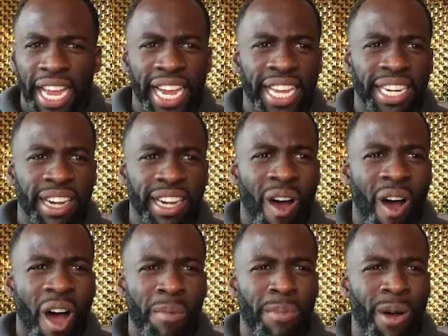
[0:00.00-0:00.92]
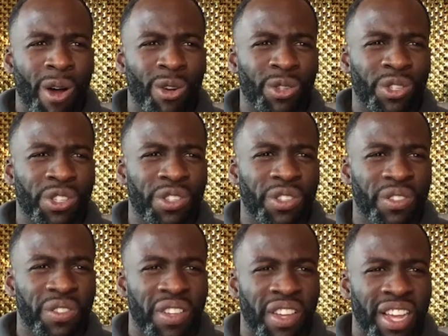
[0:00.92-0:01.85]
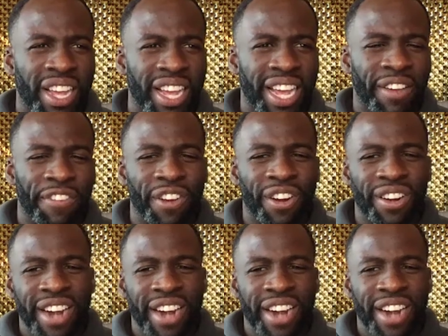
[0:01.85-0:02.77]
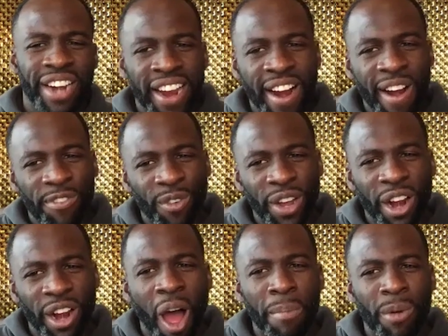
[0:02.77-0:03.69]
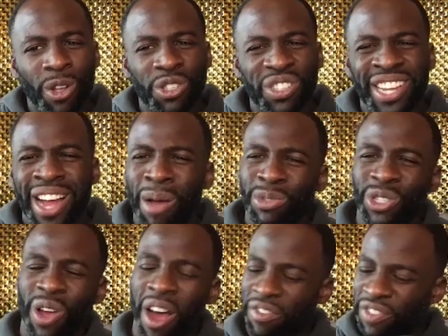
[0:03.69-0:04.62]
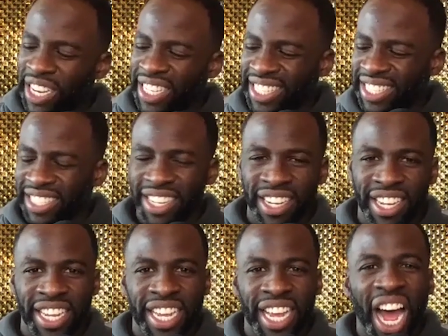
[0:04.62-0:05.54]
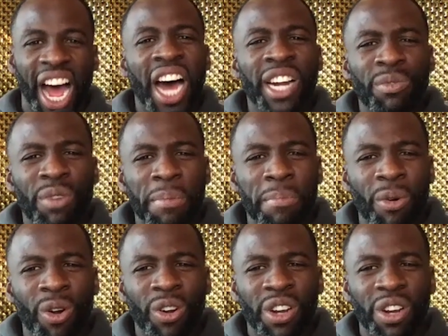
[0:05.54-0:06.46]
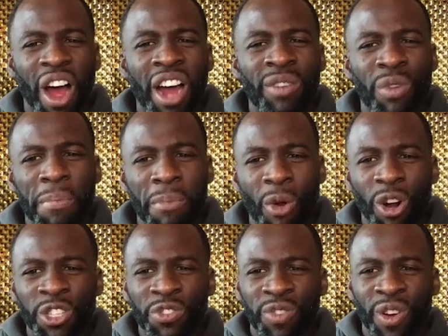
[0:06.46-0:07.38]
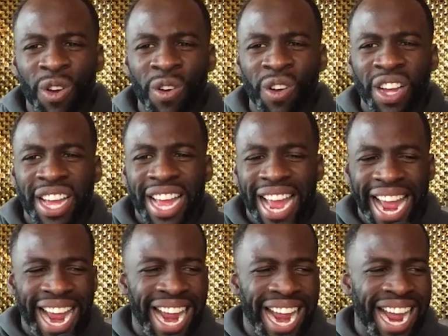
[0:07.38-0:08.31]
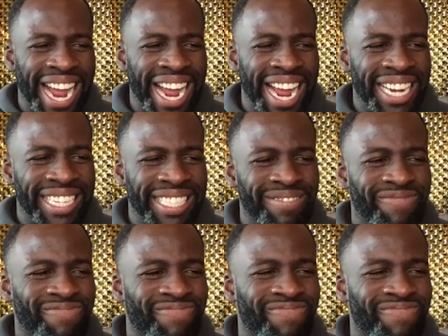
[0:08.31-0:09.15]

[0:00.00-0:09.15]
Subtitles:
it almost, if you're not careful, it almost comes off as unremorseful and